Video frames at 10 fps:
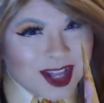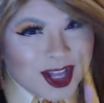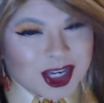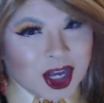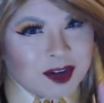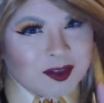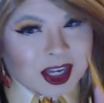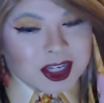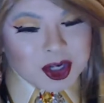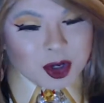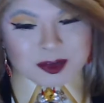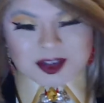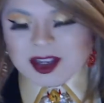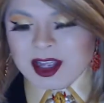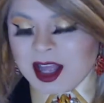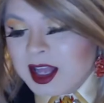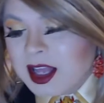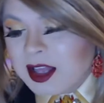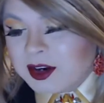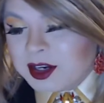Doug fucking Jones.
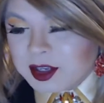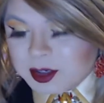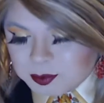There you go.